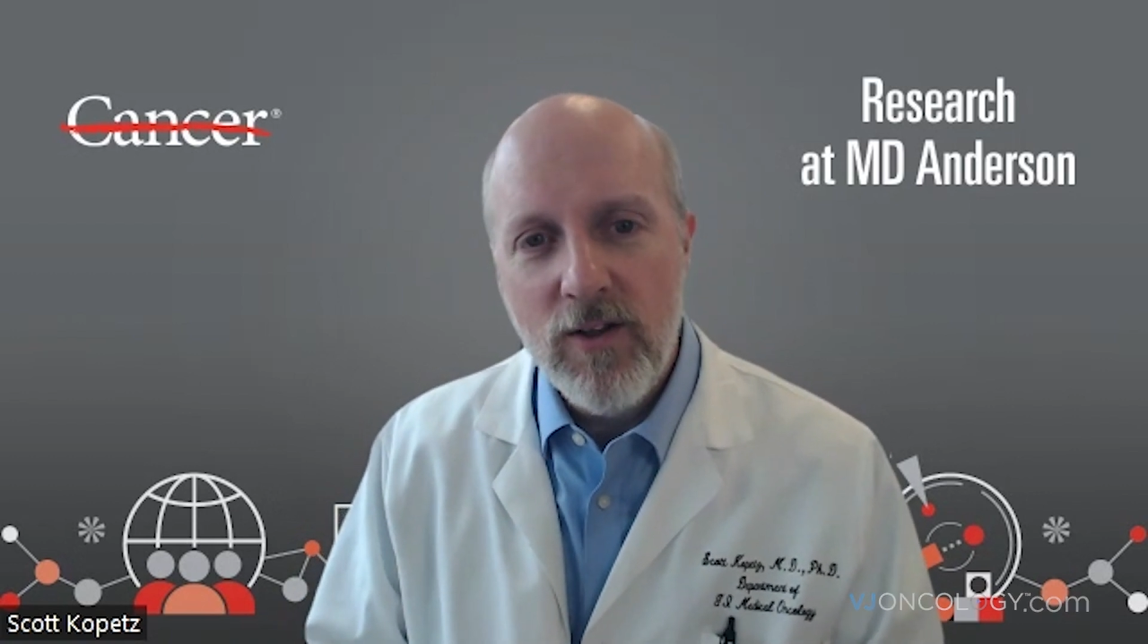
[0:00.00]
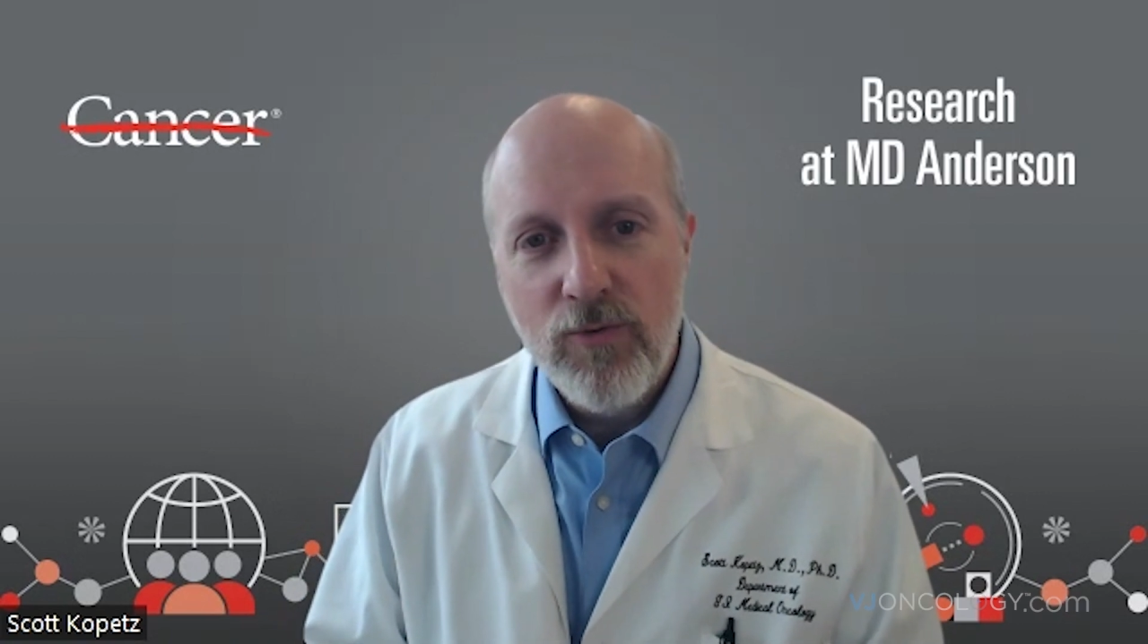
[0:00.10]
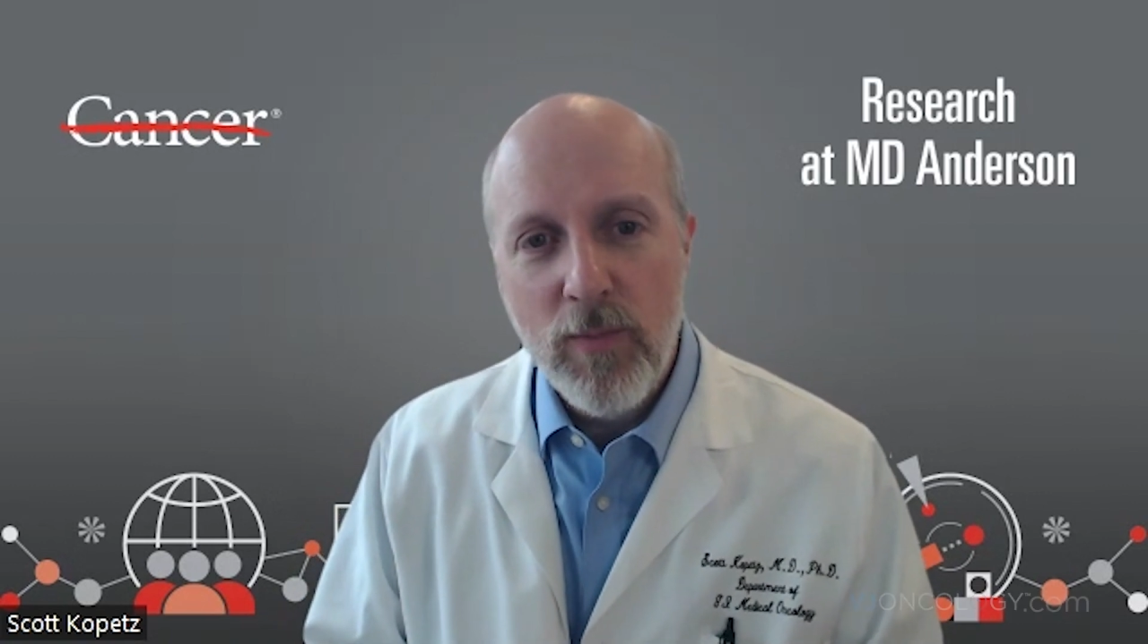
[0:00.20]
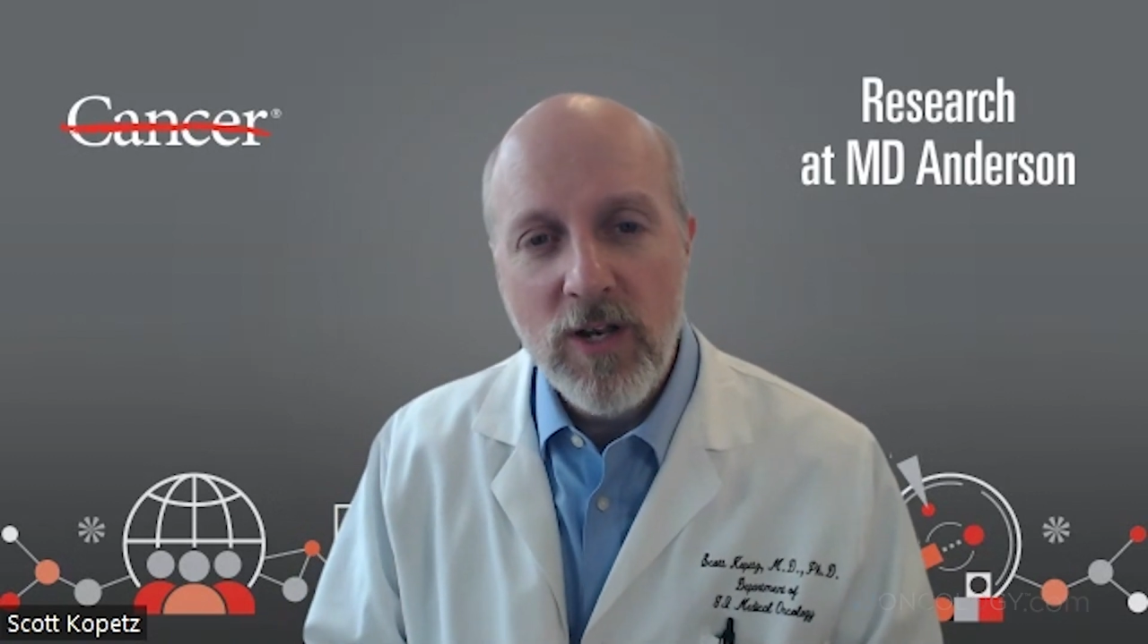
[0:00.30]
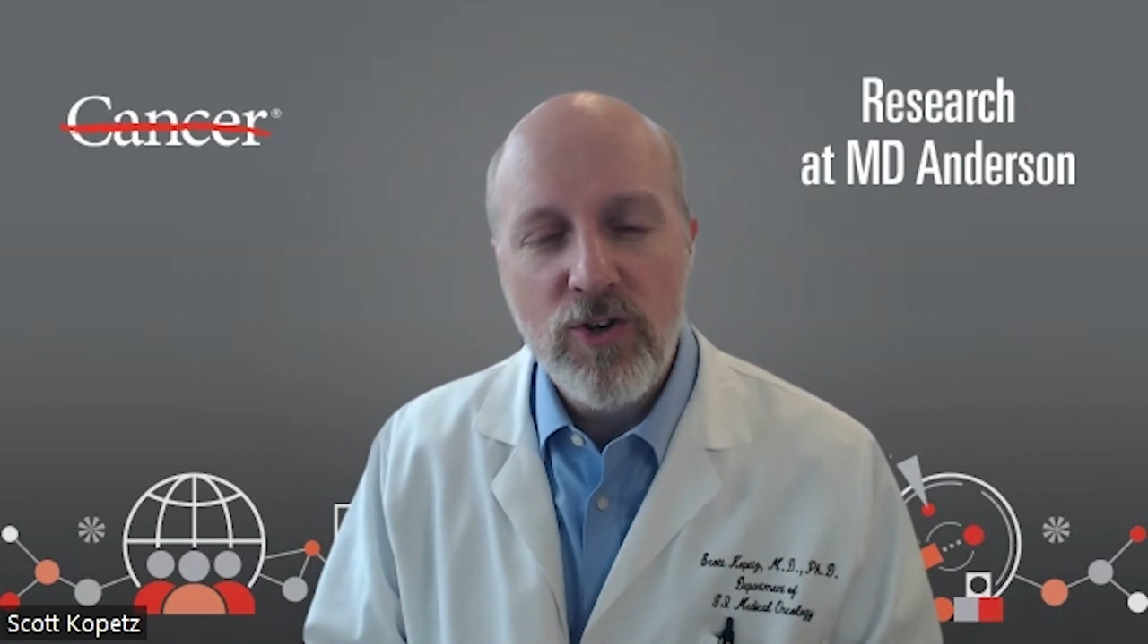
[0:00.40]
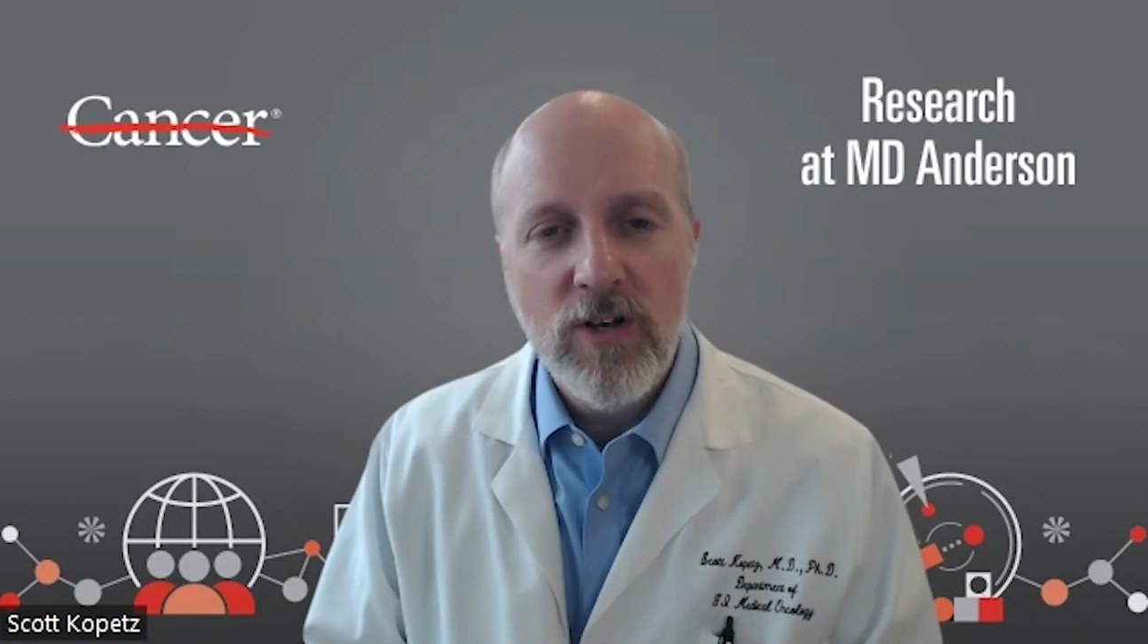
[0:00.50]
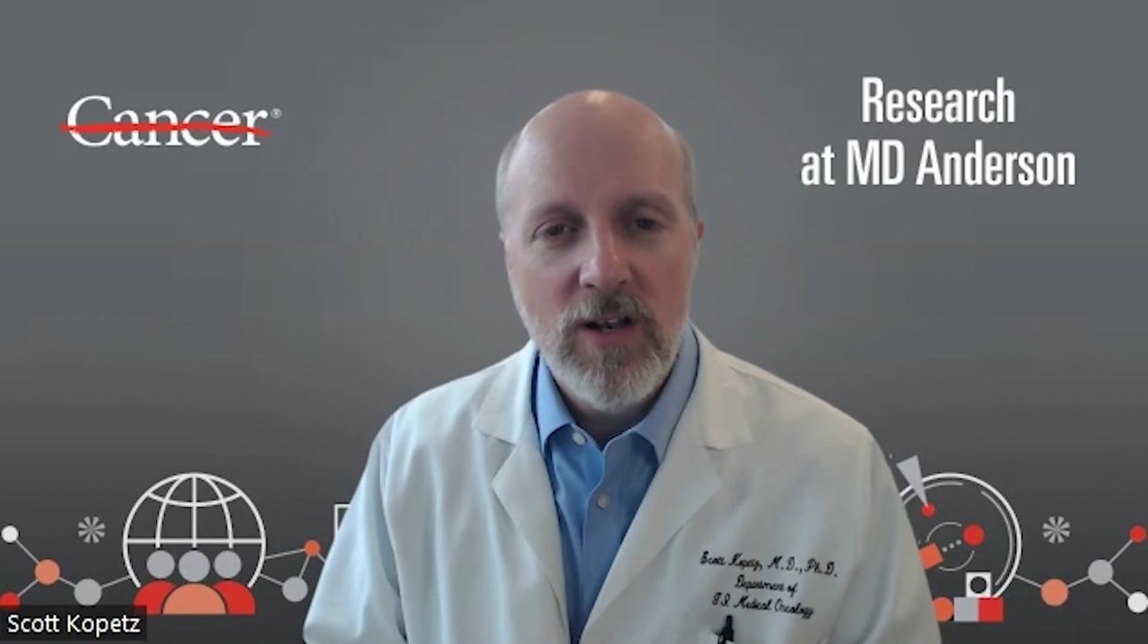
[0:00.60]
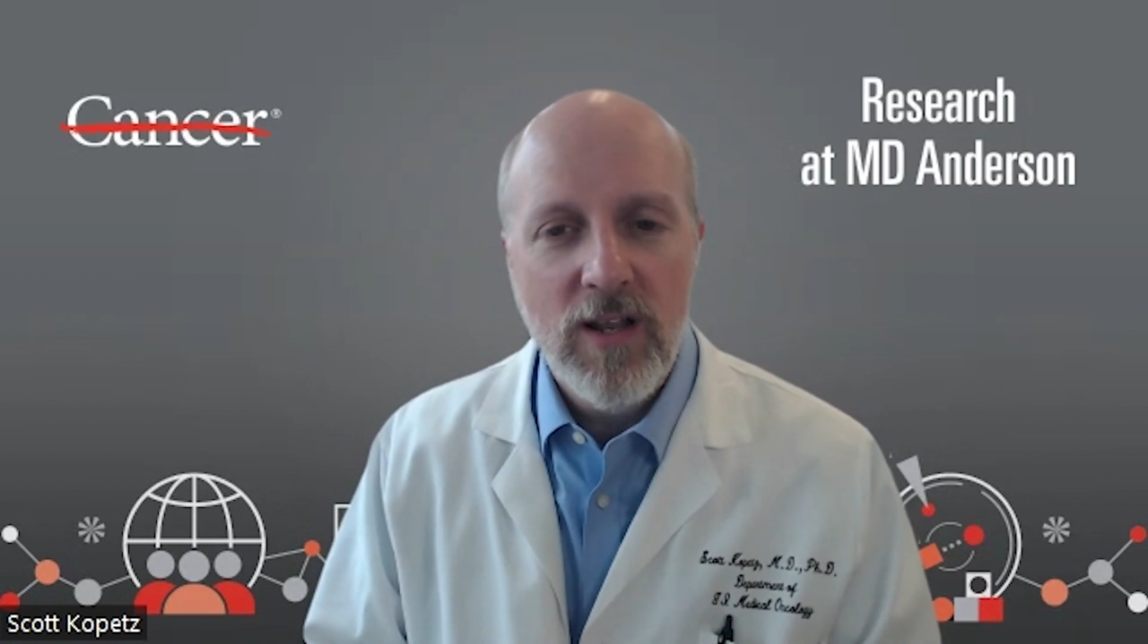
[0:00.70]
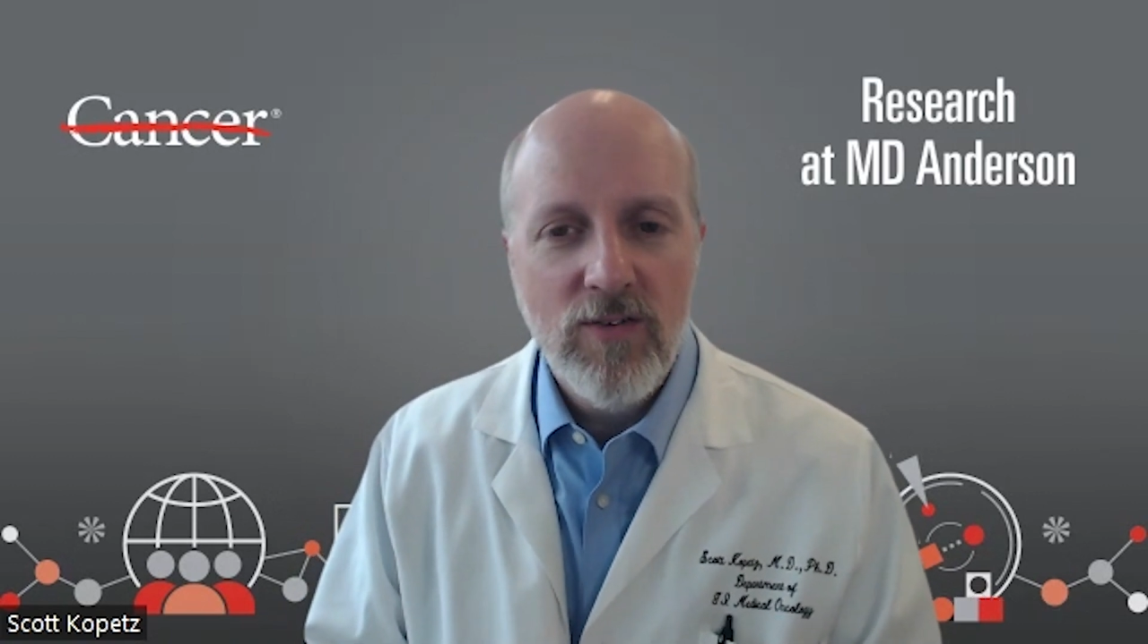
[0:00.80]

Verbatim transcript: as mentioned,